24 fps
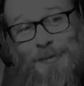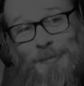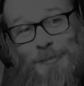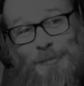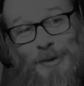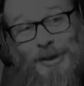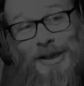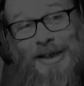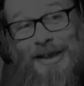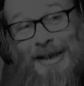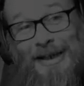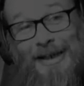uh,
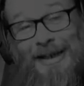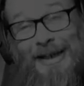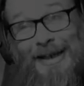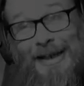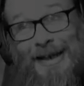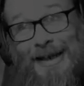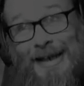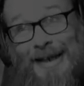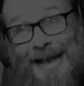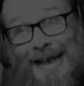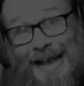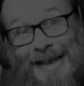money
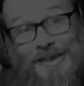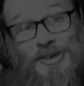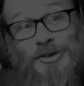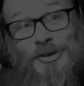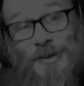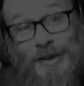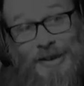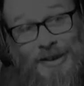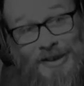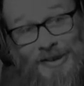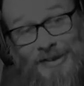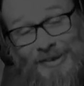
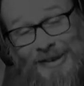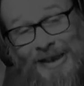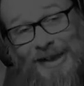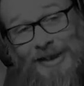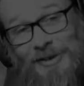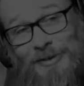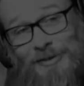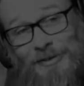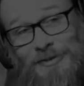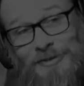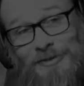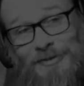into it
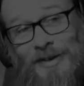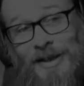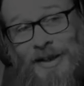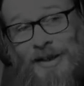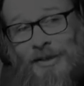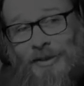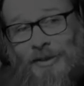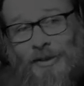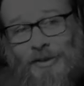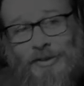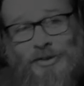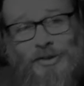yourself
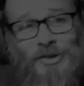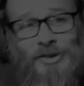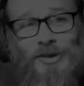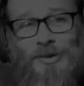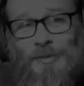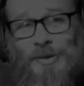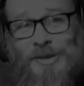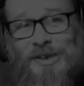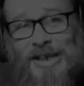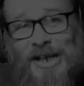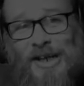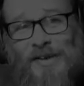not just the
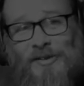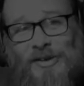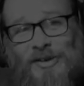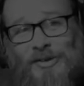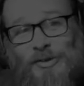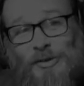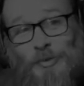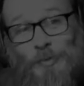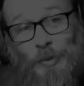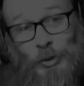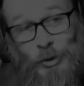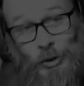
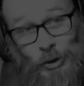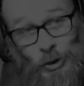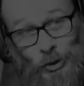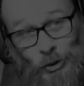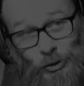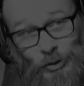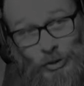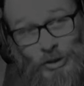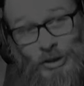materials but your